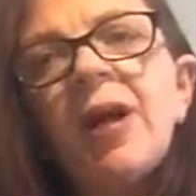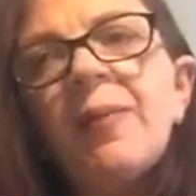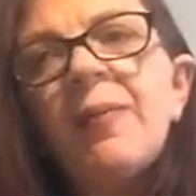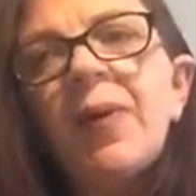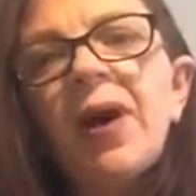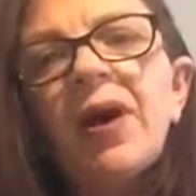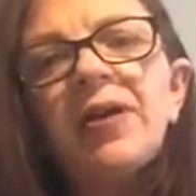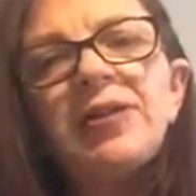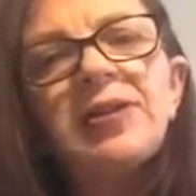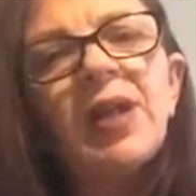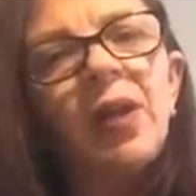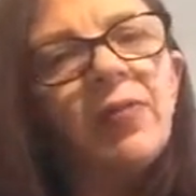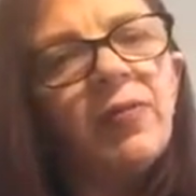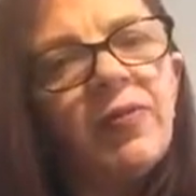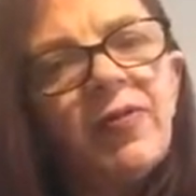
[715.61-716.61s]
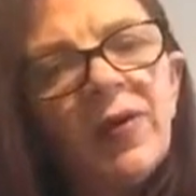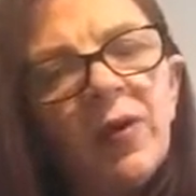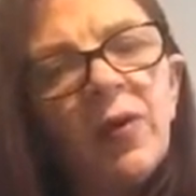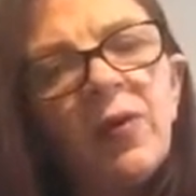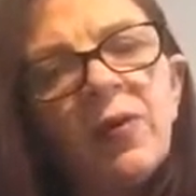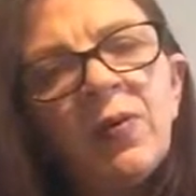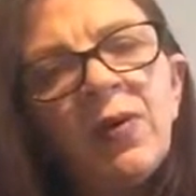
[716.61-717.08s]
But don't
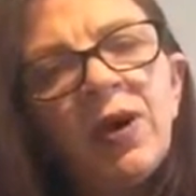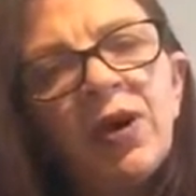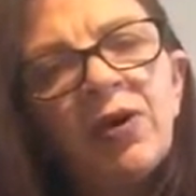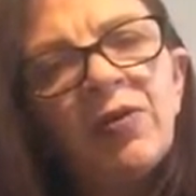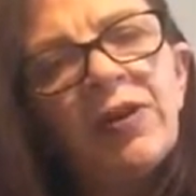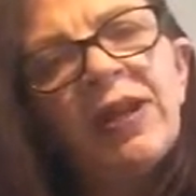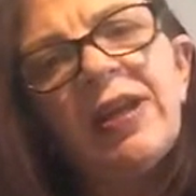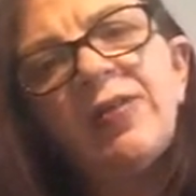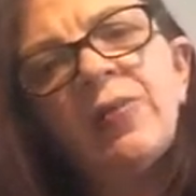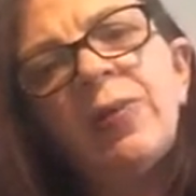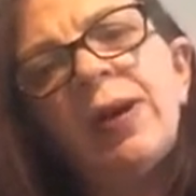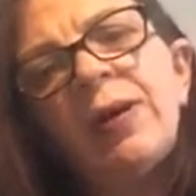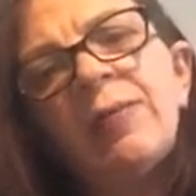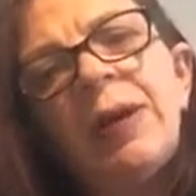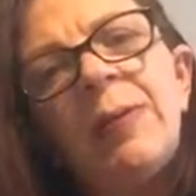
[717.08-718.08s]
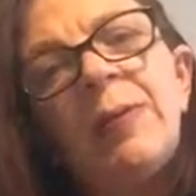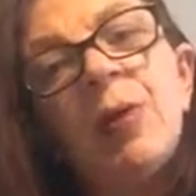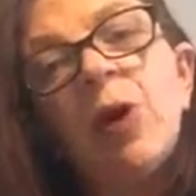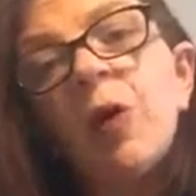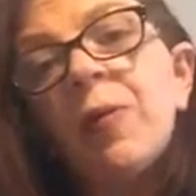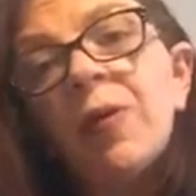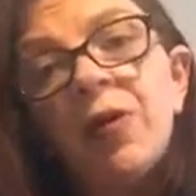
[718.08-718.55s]
feel aggrieved when people
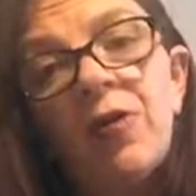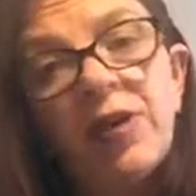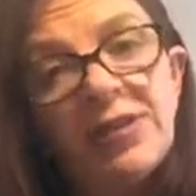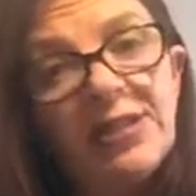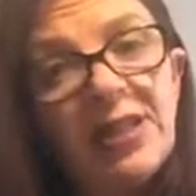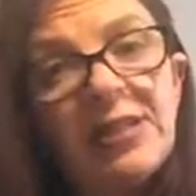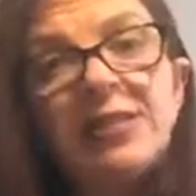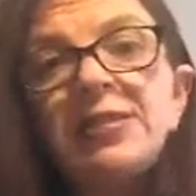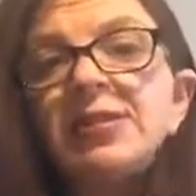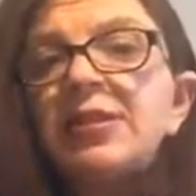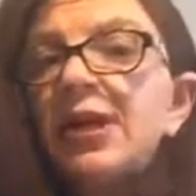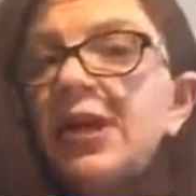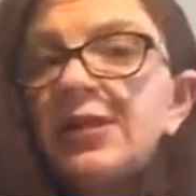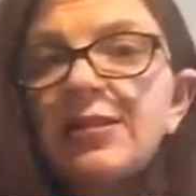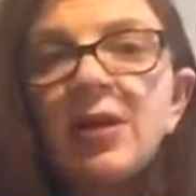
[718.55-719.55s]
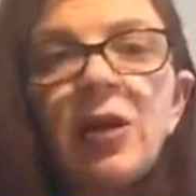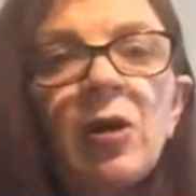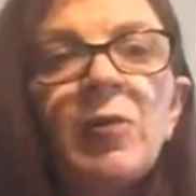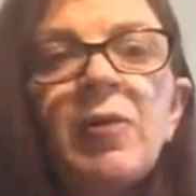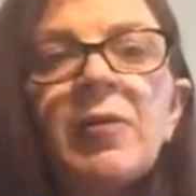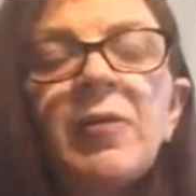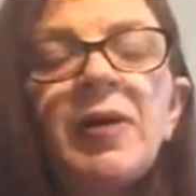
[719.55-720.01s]
copy your ideas. See it as a
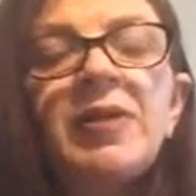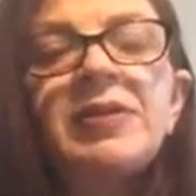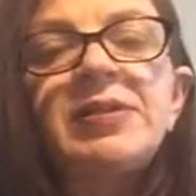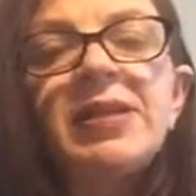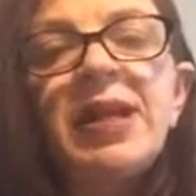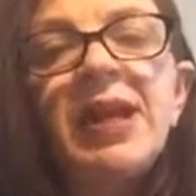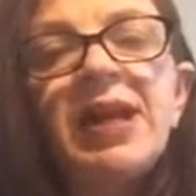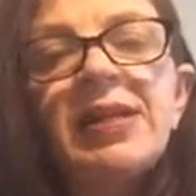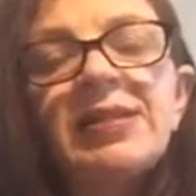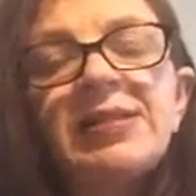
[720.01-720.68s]
compliment, see it as